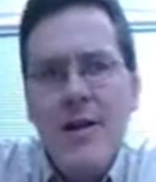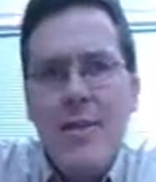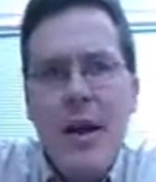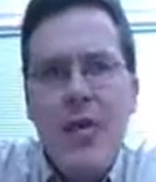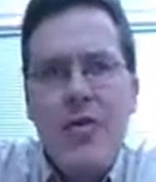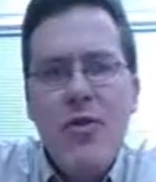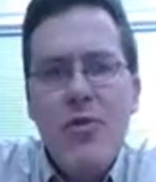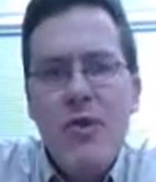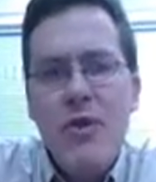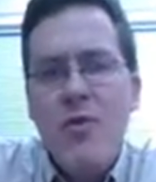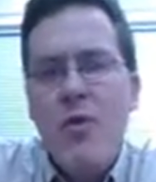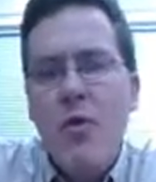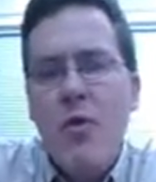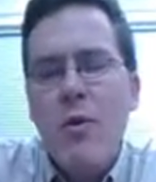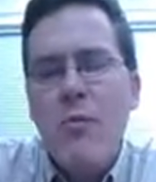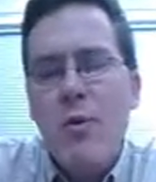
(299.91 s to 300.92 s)
about 3 to
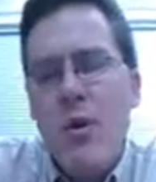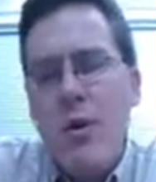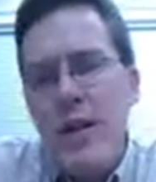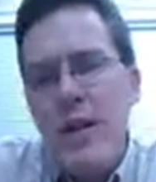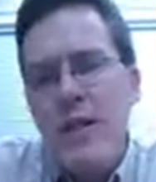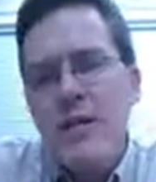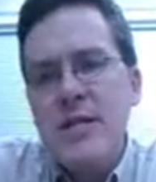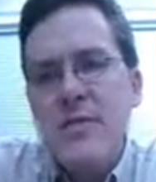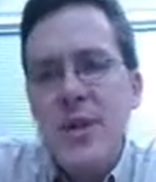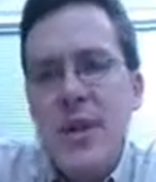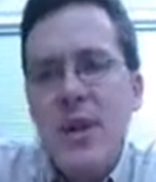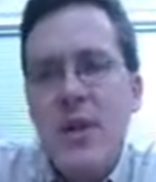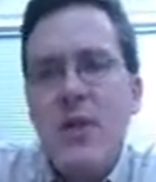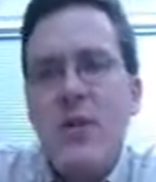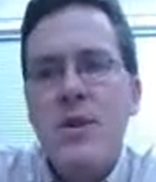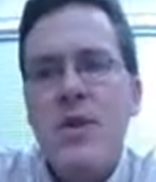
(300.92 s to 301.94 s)
4 points,
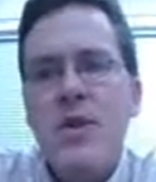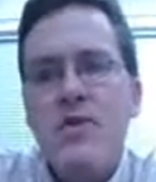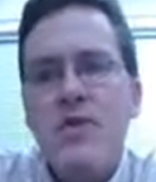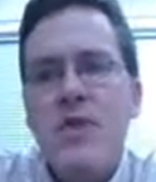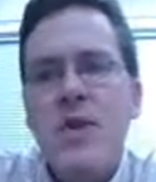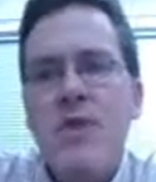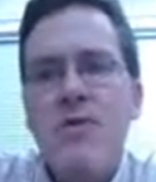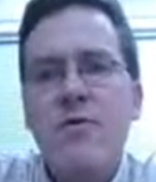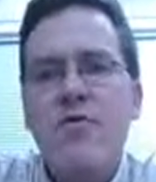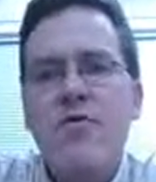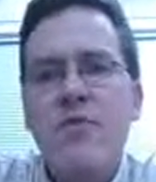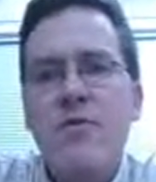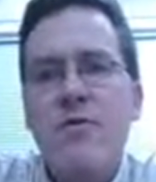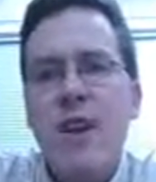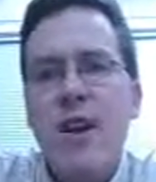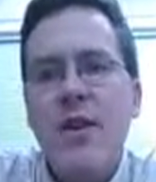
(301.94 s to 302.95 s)
depending on what your
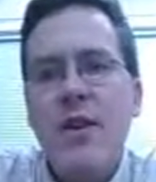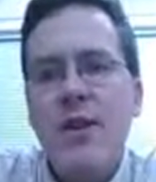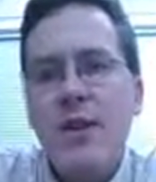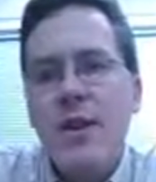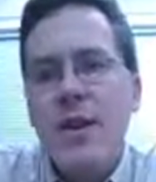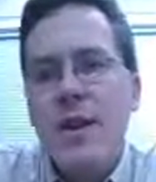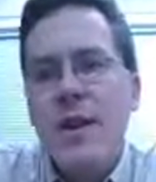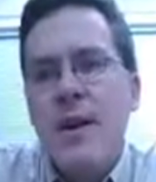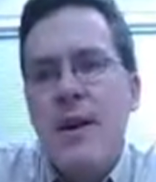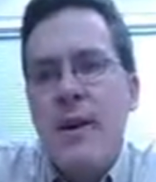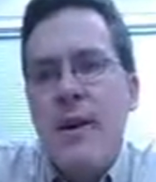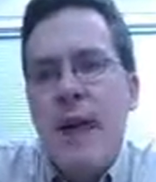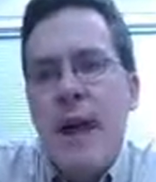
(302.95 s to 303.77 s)
treat value is.